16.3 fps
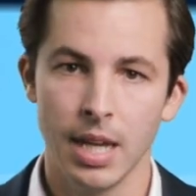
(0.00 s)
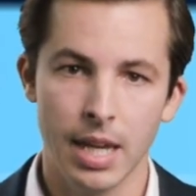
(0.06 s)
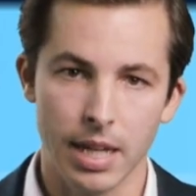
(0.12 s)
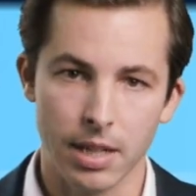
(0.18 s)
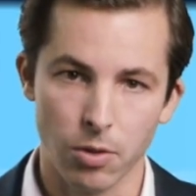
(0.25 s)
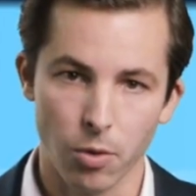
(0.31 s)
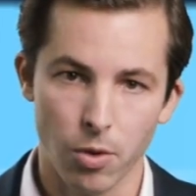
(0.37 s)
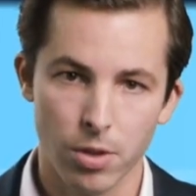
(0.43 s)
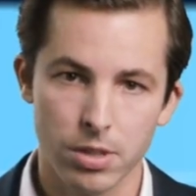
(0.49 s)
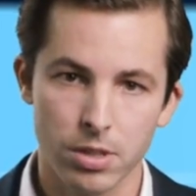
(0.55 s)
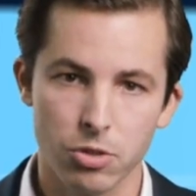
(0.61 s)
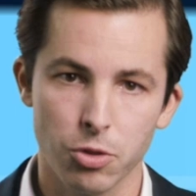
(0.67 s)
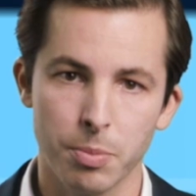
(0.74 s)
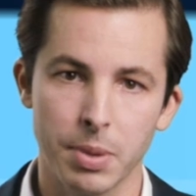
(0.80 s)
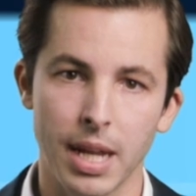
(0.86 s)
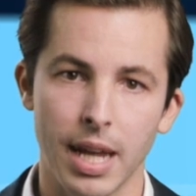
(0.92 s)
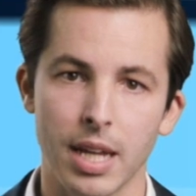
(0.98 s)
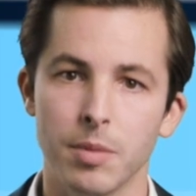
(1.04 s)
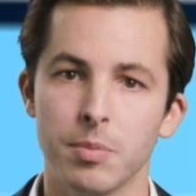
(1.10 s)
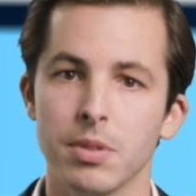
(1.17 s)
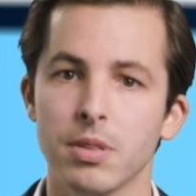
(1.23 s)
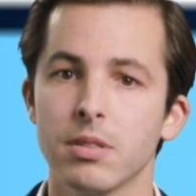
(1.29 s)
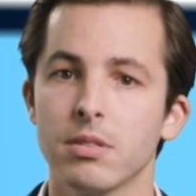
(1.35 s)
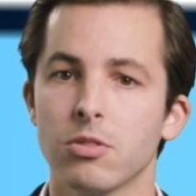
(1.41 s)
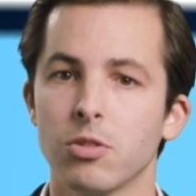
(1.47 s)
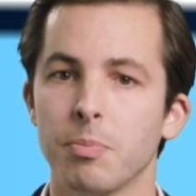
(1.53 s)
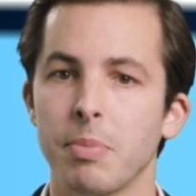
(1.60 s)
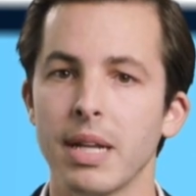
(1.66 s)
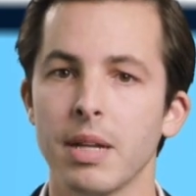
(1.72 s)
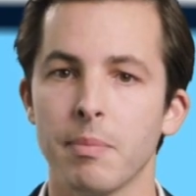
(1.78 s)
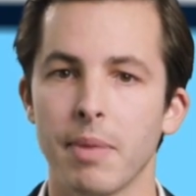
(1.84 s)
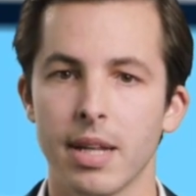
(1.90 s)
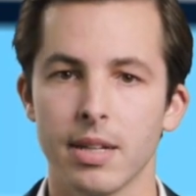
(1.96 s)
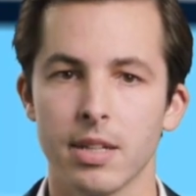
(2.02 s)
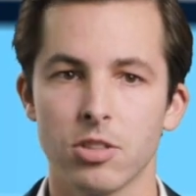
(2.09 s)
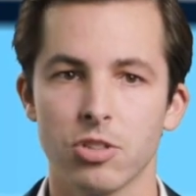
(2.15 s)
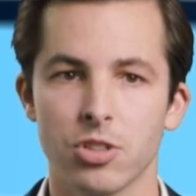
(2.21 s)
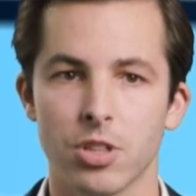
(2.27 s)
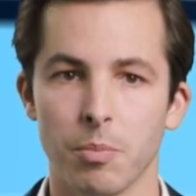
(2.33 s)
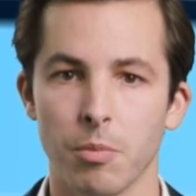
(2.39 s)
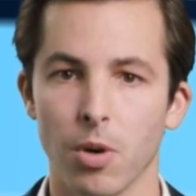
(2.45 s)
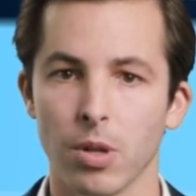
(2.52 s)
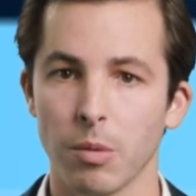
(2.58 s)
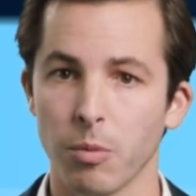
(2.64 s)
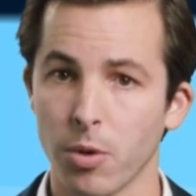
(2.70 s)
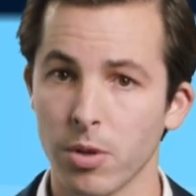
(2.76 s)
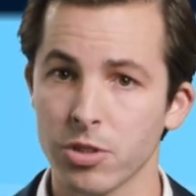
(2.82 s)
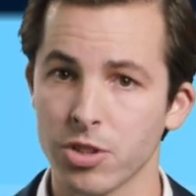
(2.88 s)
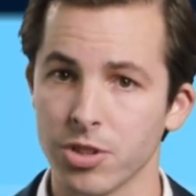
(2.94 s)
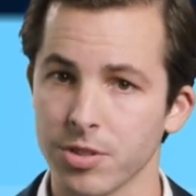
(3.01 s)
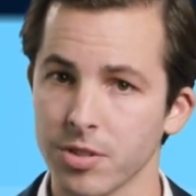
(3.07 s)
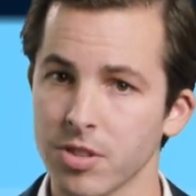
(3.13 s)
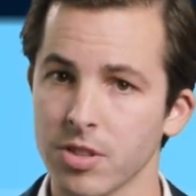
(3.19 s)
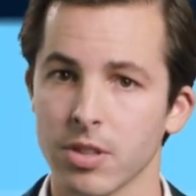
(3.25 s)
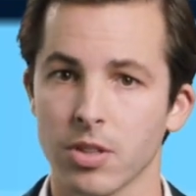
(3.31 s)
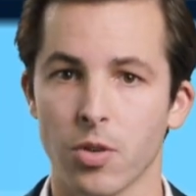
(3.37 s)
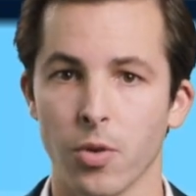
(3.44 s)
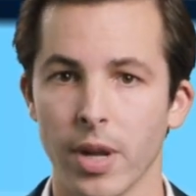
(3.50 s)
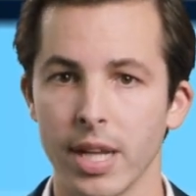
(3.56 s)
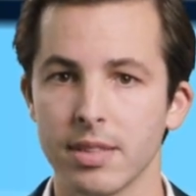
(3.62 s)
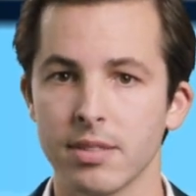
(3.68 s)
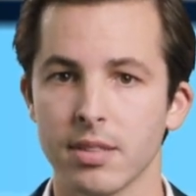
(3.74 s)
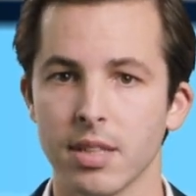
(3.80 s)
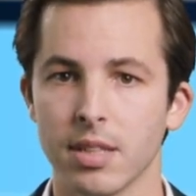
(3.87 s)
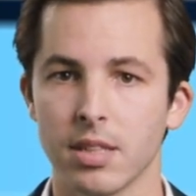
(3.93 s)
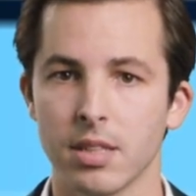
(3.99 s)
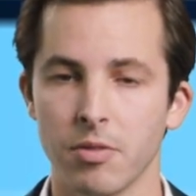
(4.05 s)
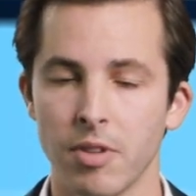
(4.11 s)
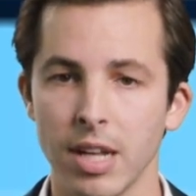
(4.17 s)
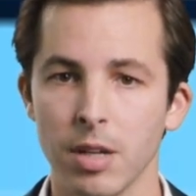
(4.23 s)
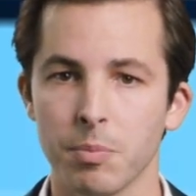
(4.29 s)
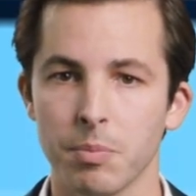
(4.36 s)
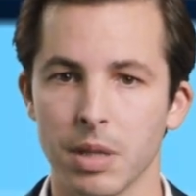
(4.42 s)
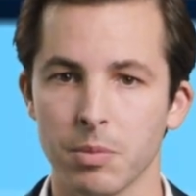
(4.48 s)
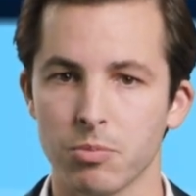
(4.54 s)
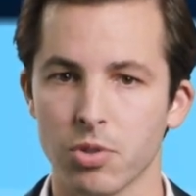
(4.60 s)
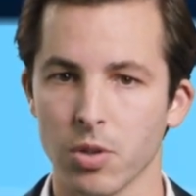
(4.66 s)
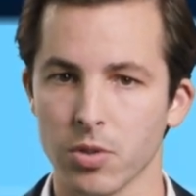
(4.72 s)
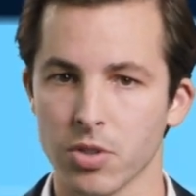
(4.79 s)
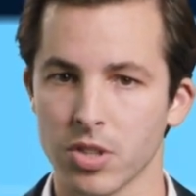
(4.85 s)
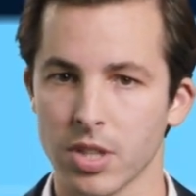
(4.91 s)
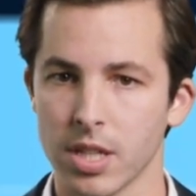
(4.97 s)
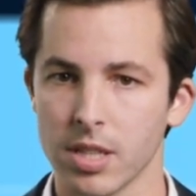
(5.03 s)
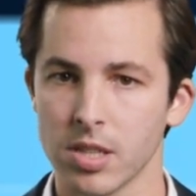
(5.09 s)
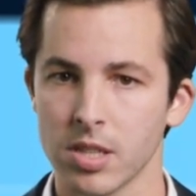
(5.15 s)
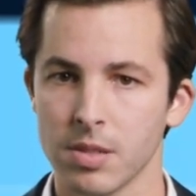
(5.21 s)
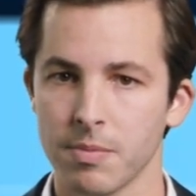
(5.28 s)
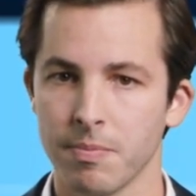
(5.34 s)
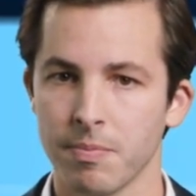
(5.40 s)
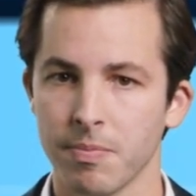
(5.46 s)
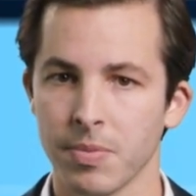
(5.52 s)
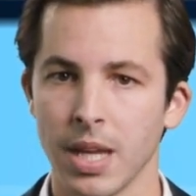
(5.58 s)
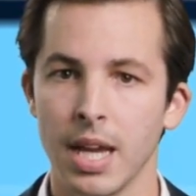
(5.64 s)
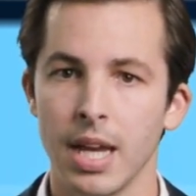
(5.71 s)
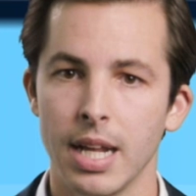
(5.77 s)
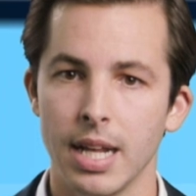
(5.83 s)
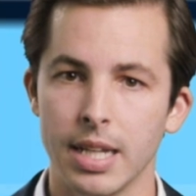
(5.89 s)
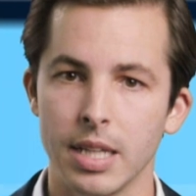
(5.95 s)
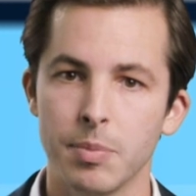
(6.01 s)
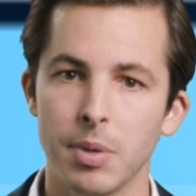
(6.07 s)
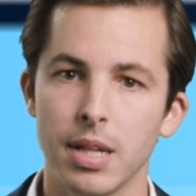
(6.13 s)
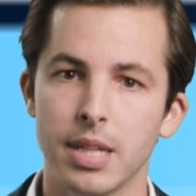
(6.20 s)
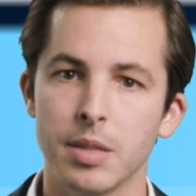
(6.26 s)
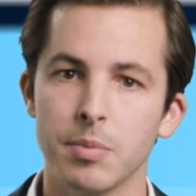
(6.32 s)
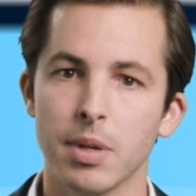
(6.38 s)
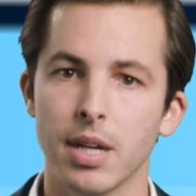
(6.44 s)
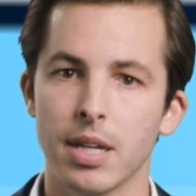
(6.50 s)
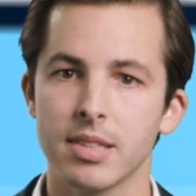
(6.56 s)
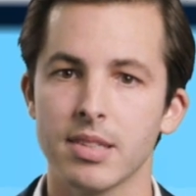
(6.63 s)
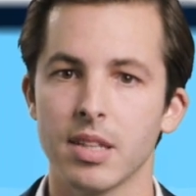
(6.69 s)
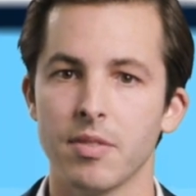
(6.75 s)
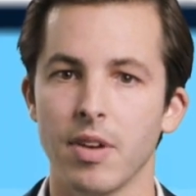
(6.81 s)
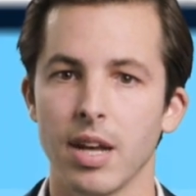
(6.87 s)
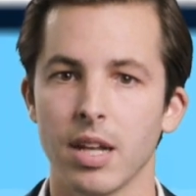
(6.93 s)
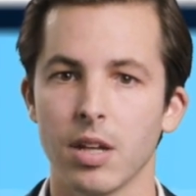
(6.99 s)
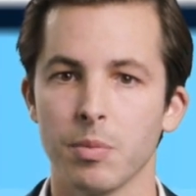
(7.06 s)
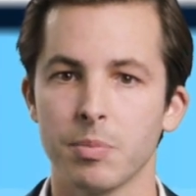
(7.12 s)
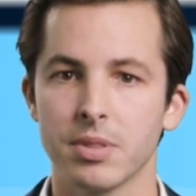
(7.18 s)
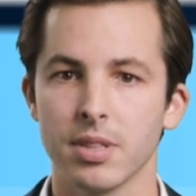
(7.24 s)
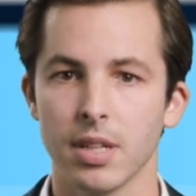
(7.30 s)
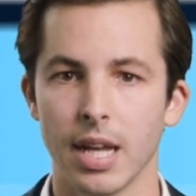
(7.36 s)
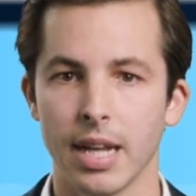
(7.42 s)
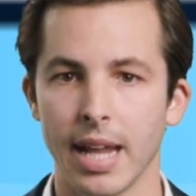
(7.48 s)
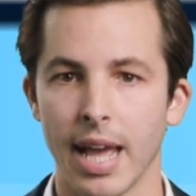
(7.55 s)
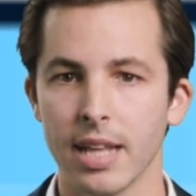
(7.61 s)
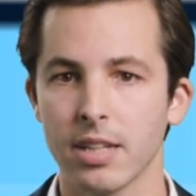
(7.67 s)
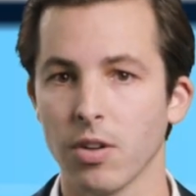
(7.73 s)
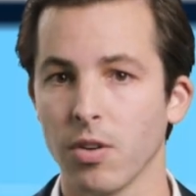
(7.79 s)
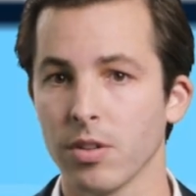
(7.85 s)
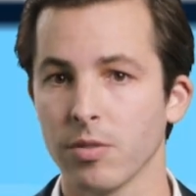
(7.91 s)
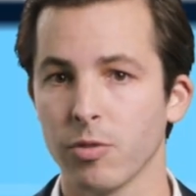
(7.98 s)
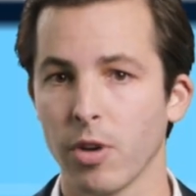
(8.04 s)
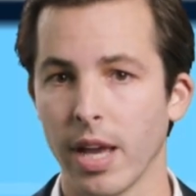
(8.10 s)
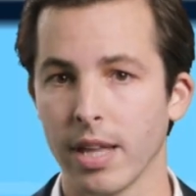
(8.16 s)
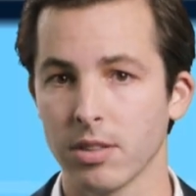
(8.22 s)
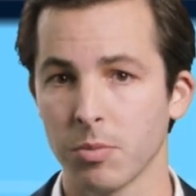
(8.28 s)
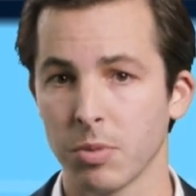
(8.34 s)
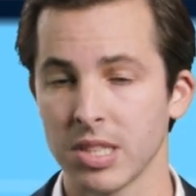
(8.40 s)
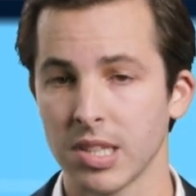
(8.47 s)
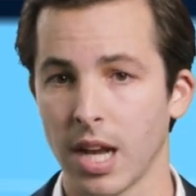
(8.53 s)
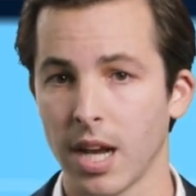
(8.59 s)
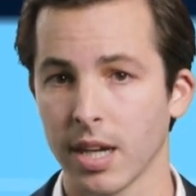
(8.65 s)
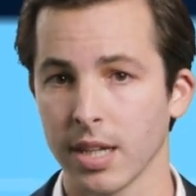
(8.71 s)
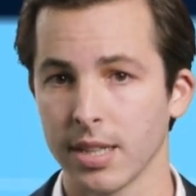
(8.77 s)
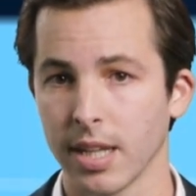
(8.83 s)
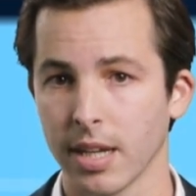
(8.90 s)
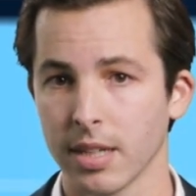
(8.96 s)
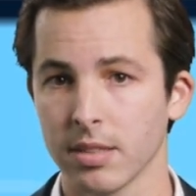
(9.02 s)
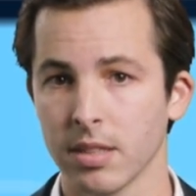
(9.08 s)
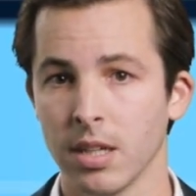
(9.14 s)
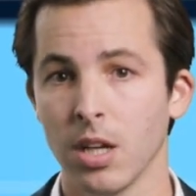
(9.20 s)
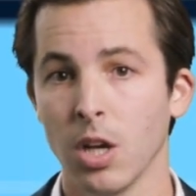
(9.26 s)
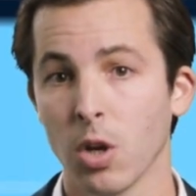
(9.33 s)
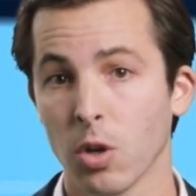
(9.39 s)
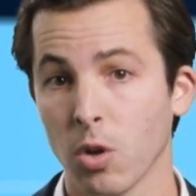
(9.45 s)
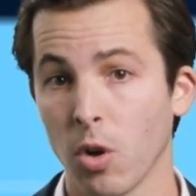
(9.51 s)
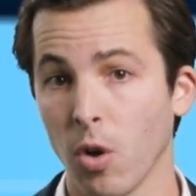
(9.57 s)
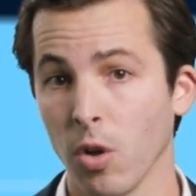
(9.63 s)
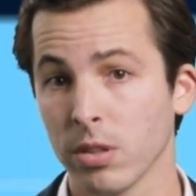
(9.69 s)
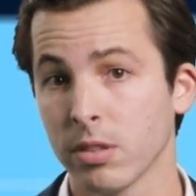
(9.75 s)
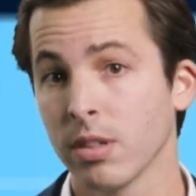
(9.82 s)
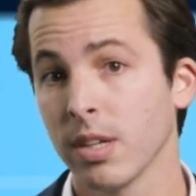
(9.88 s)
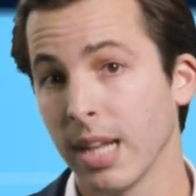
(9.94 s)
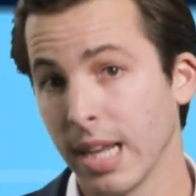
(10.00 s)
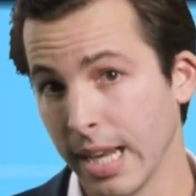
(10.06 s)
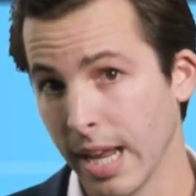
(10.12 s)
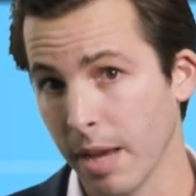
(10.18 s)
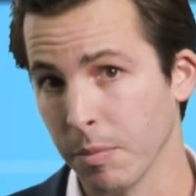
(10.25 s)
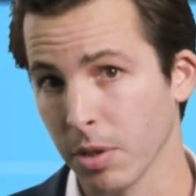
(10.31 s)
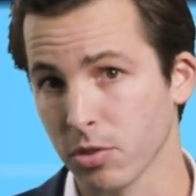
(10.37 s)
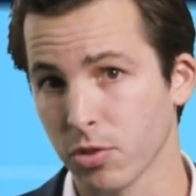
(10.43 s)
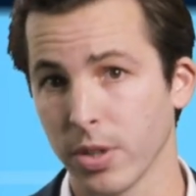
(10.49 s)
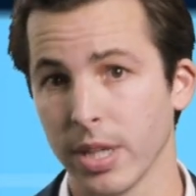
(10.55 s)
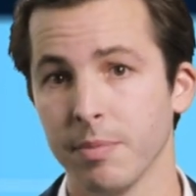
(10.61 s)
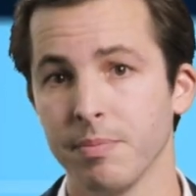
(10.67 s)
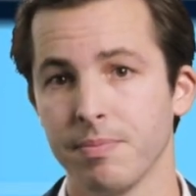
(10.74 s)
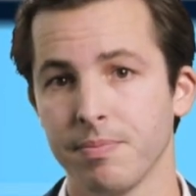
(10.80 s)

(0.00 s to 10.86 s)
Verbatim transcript: In order to be able to better manage the model versions created in the development process, LieberLieber has developed an add-on for Enterprise Architect called LemonTree.